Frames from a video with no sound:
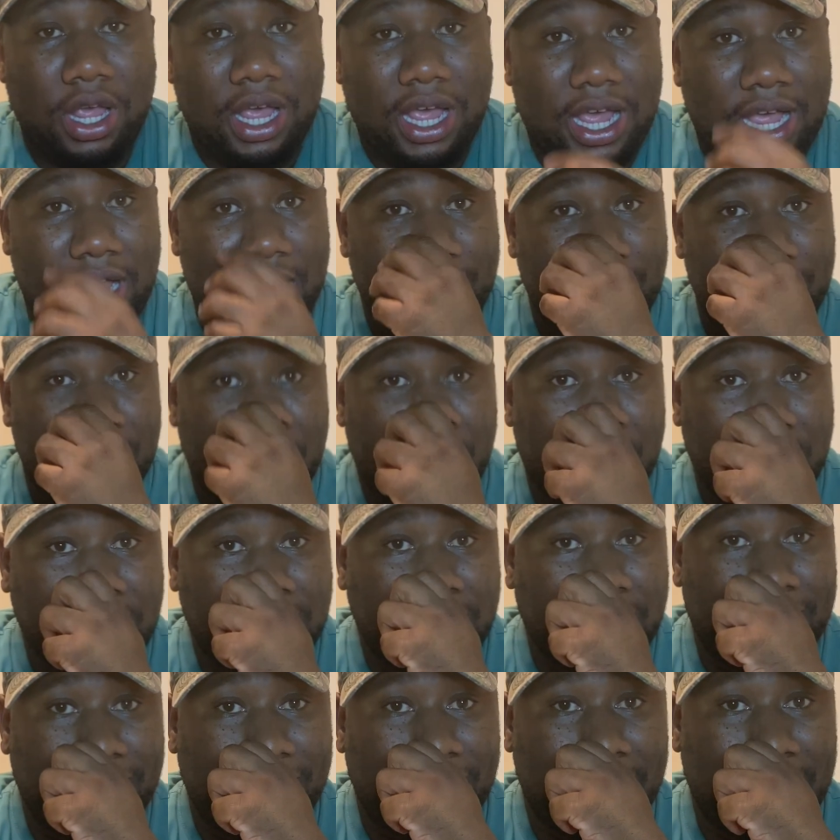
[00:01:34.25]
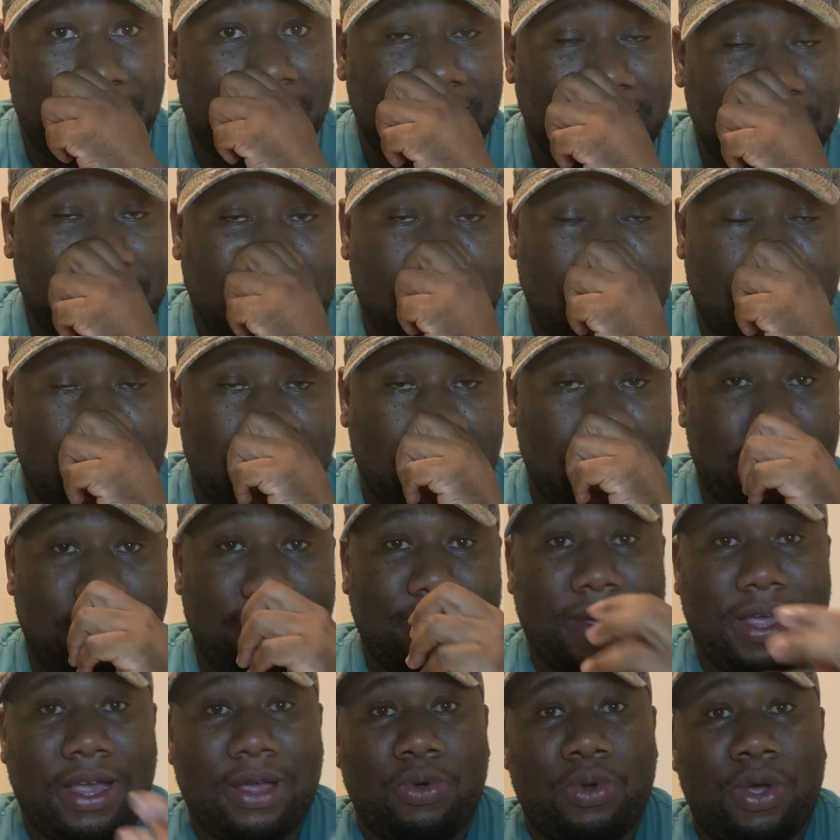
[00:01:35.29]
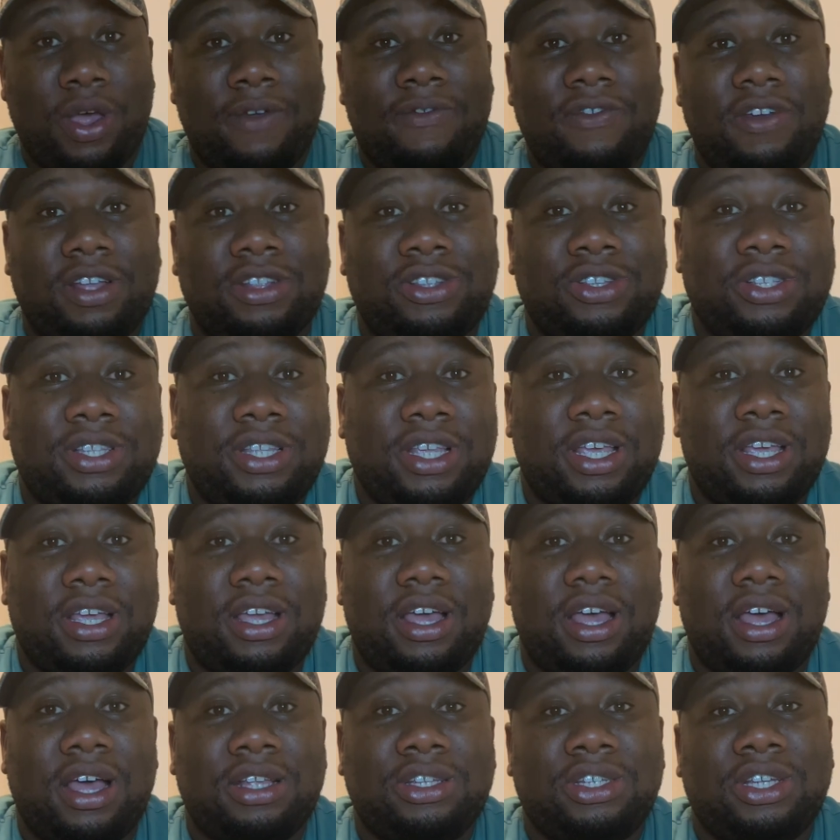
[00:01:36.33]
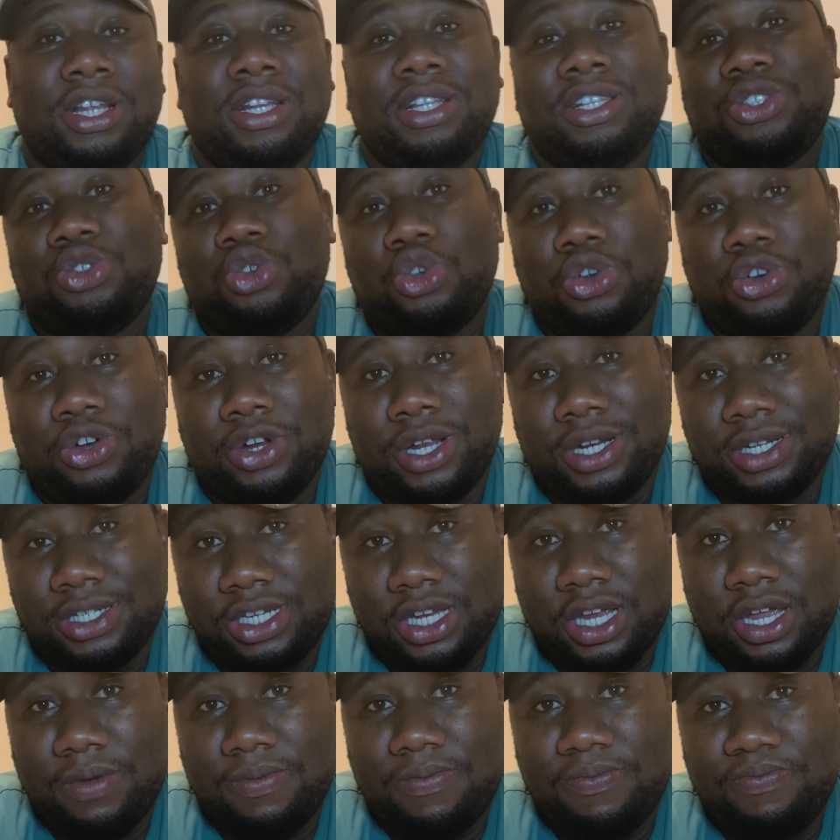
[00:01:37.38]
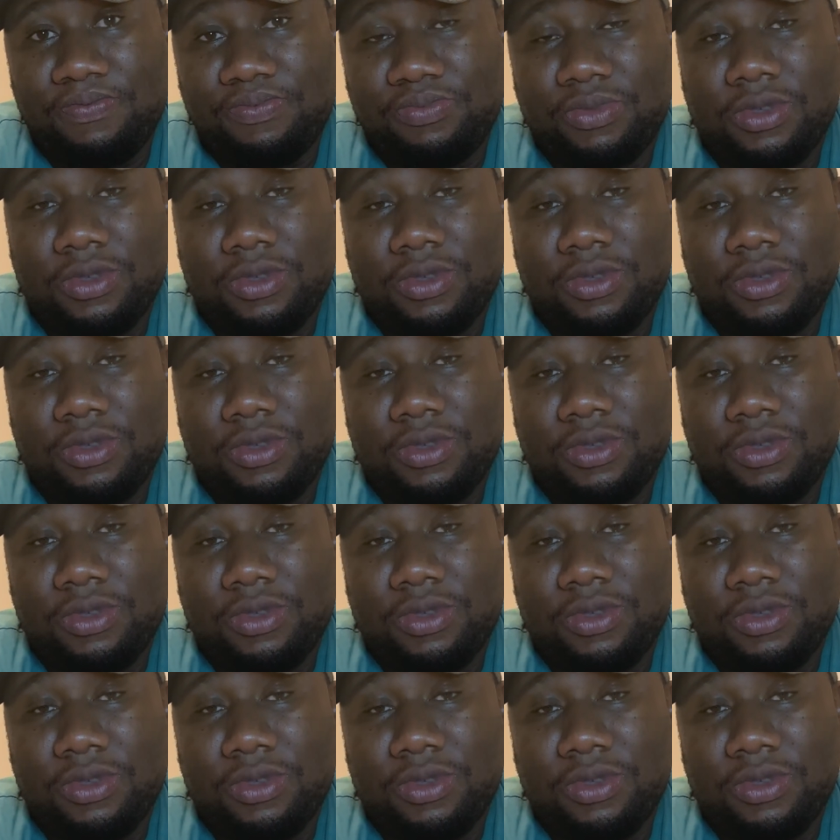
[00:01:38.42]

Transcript: And because of that, my wife had to take a janitorial job.